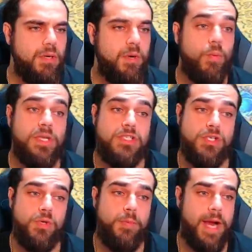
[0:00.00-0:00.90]
We
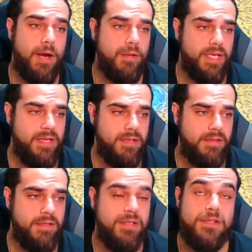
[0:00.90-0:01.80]
do barely.
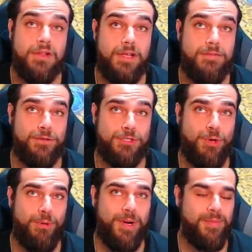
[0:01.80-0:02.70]
Lucky for
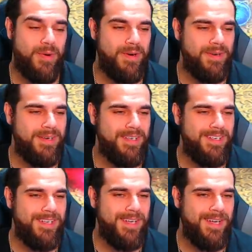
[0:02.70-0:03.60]
Soul Reaper.
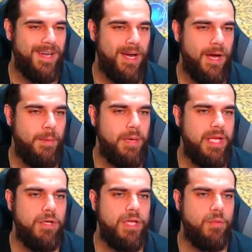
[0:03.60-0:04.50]
But he'll get